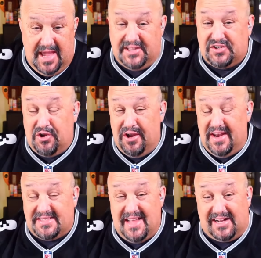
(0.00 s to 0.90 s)
It's
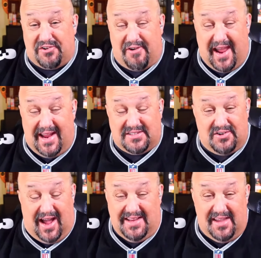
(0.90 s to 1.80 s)
good. It's not great.
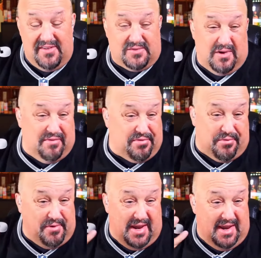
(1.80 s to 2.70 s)
So I'd give this one
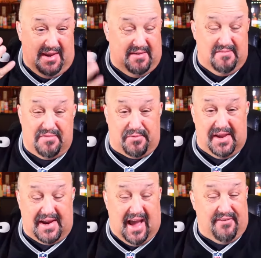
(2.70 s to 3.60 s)
three
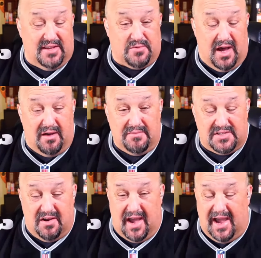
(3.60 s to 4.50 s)
agave as well.
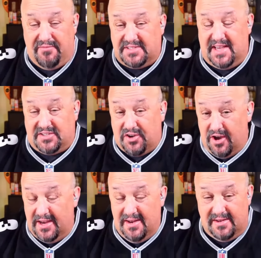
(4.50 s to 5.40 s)
So I would say it's
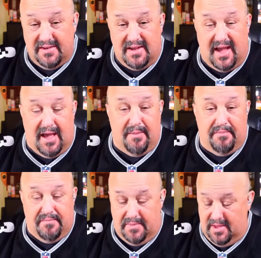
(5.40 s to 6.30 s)
good.
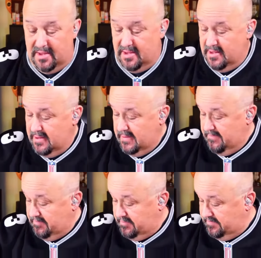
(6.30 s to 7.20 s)
The
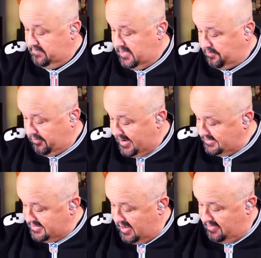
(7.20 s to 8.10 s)

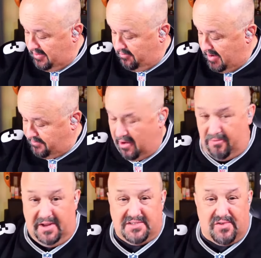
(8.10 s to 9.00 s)
price on the
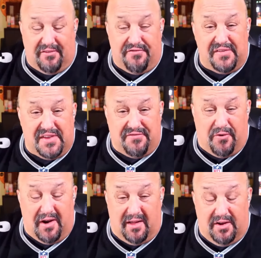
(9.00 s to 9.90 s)
Repo runs around
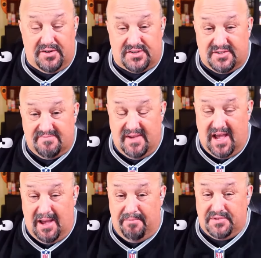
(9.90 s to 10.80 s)
$54.
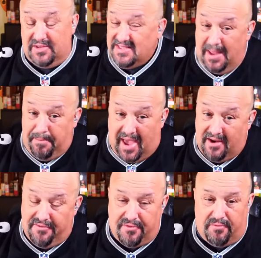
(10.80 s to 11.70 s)
So that's not
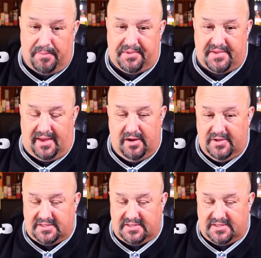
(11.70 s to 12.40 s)
bad for Reposado.